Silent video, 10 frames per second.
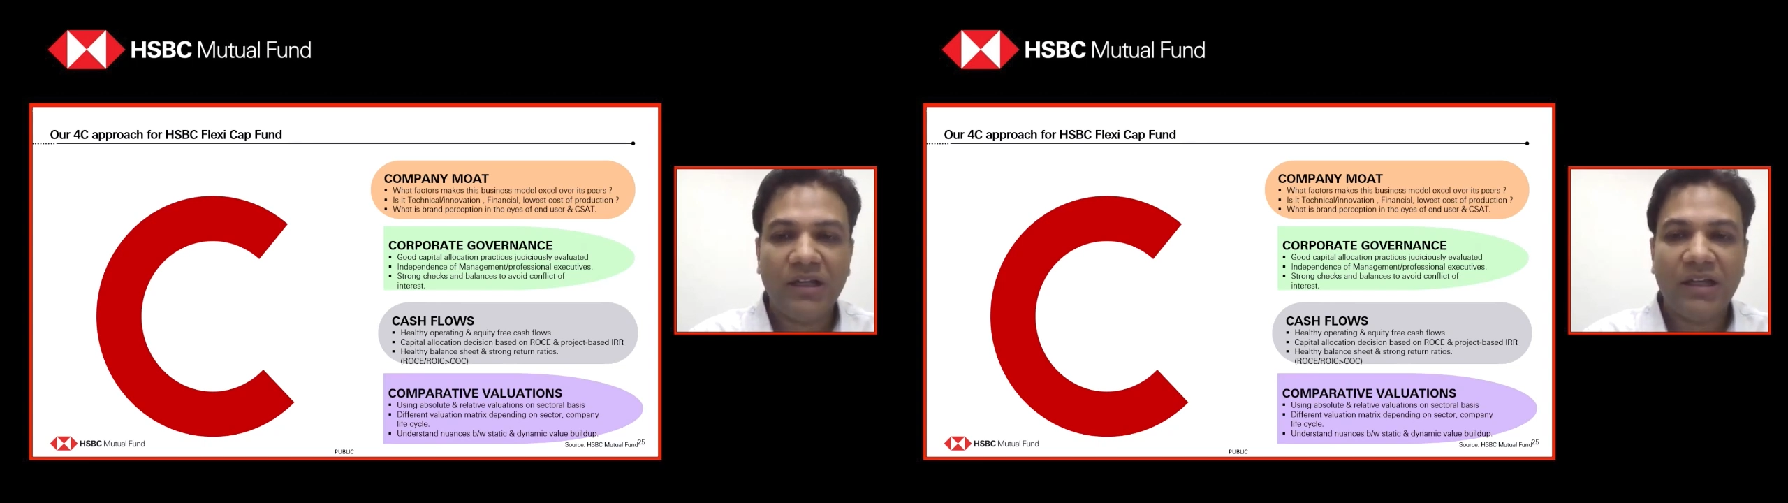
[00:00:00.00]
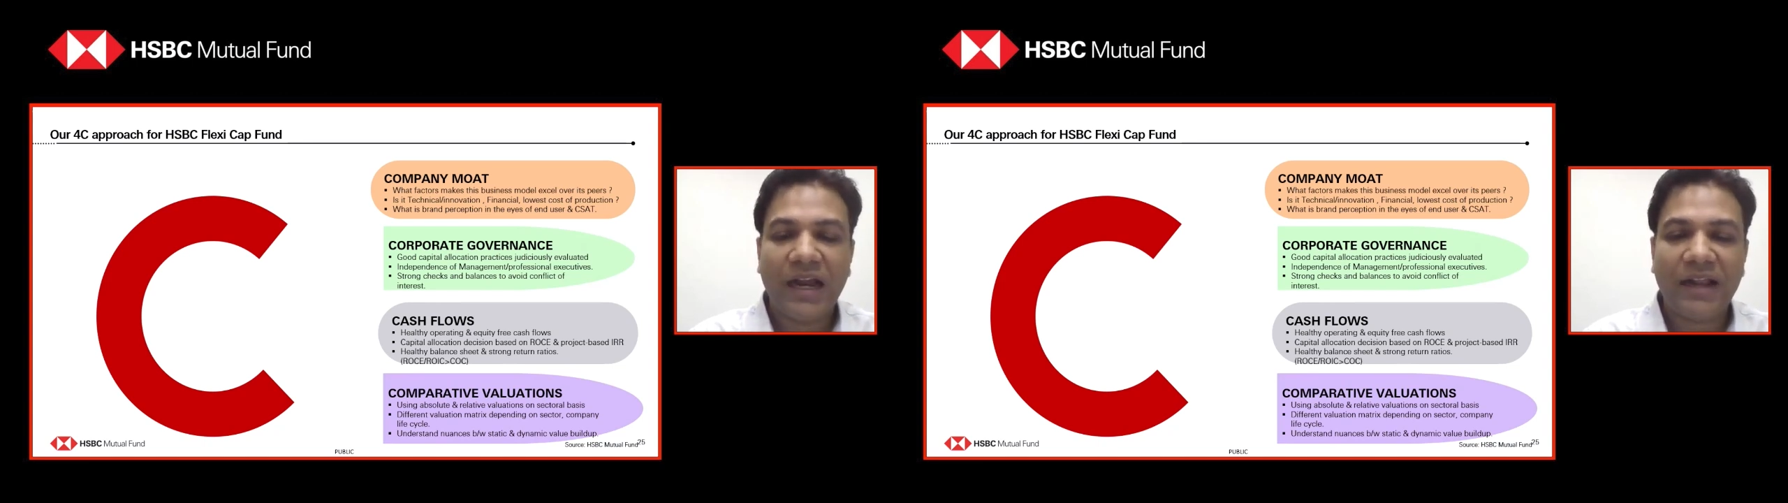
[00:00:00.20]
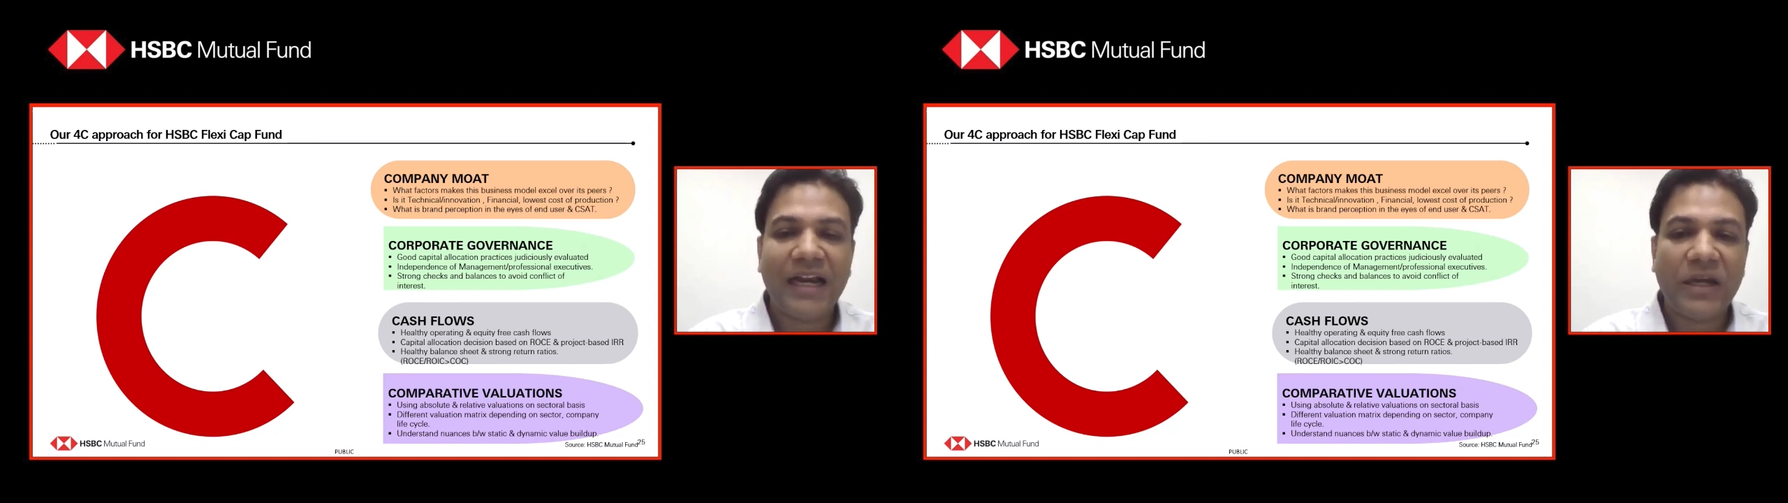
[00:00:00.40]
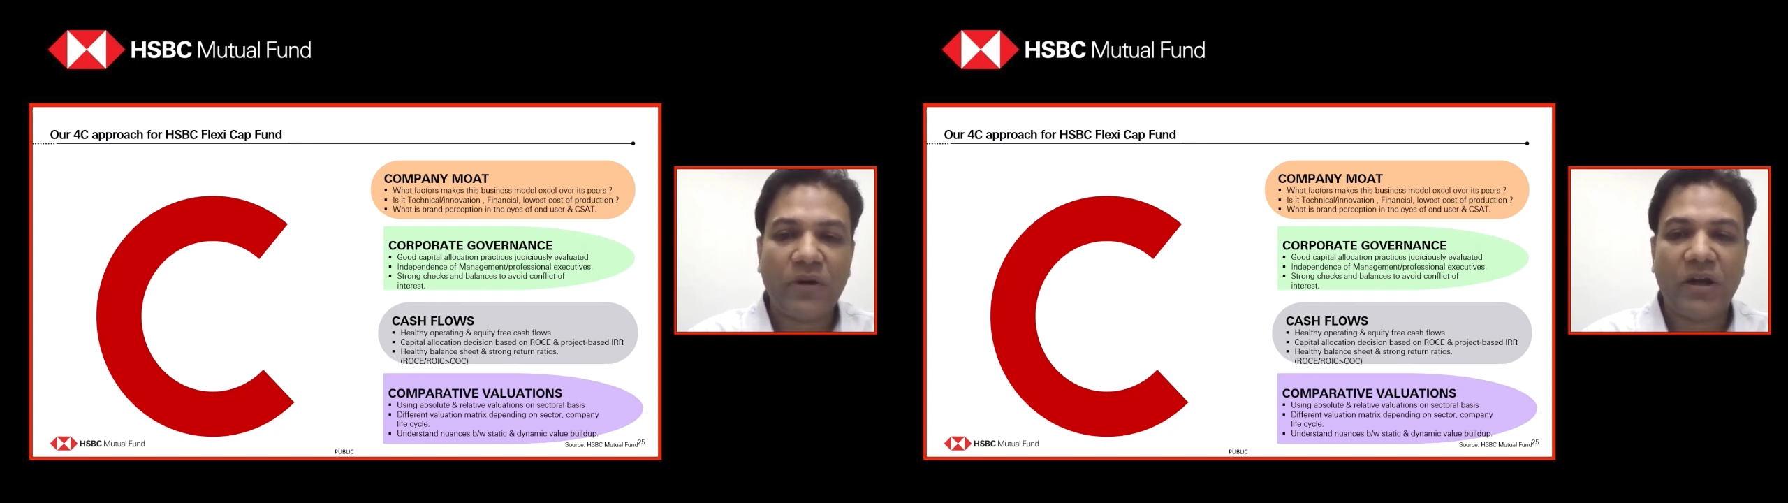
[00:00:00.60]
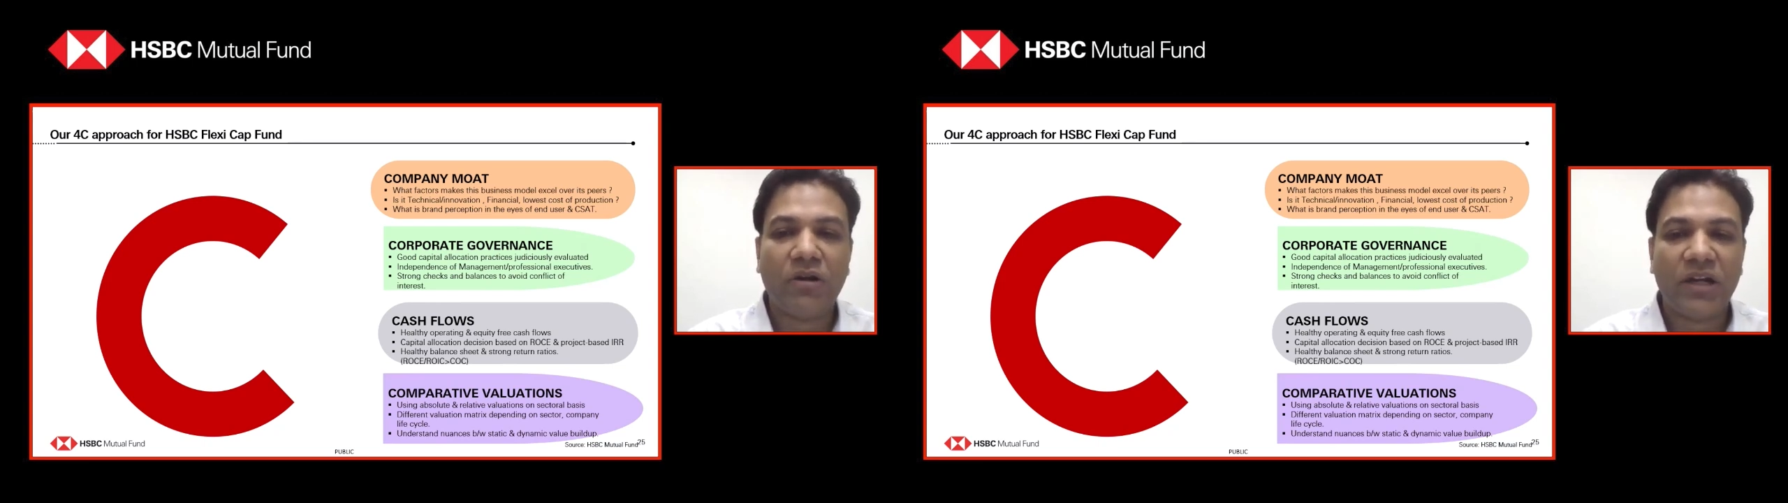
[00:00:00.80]
and that you
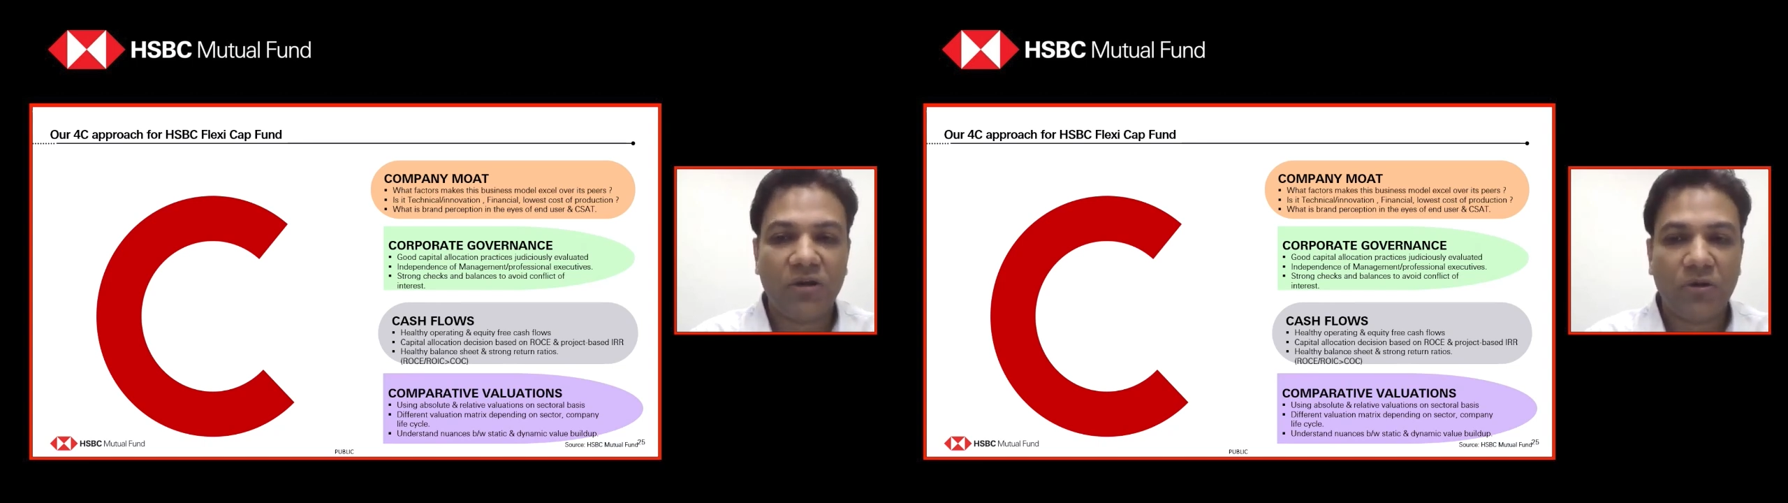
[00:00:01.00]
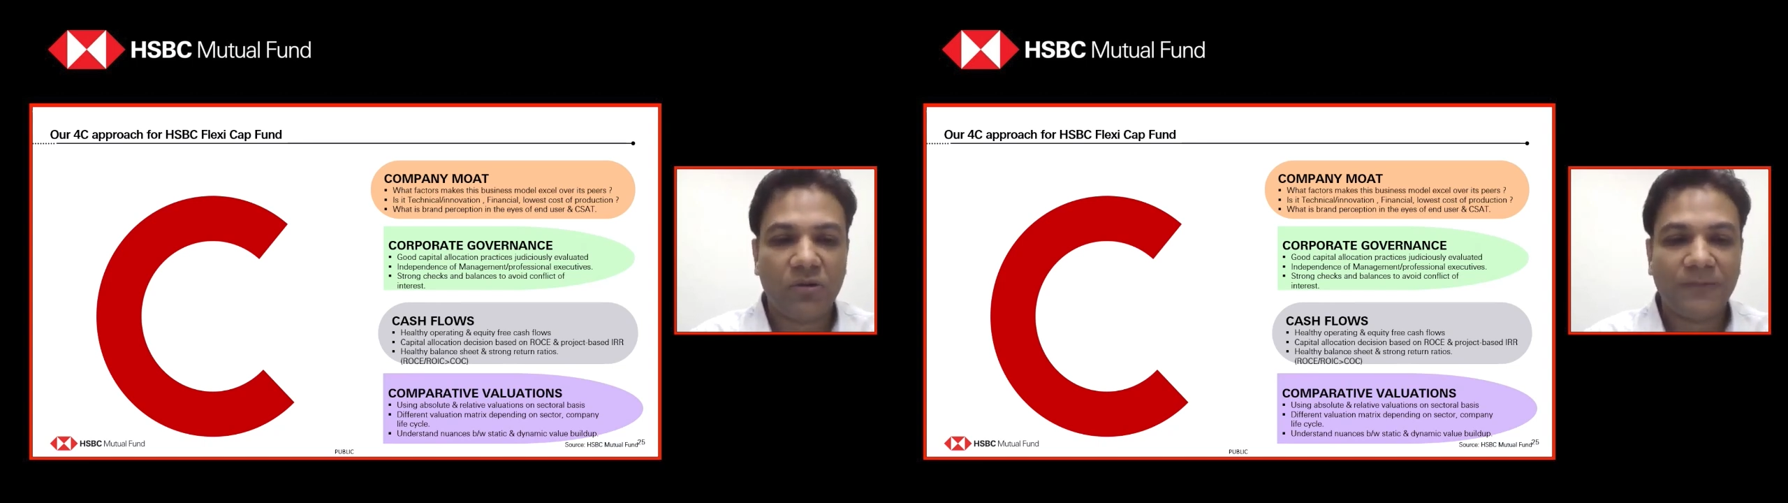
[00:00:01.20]
cannot ignore.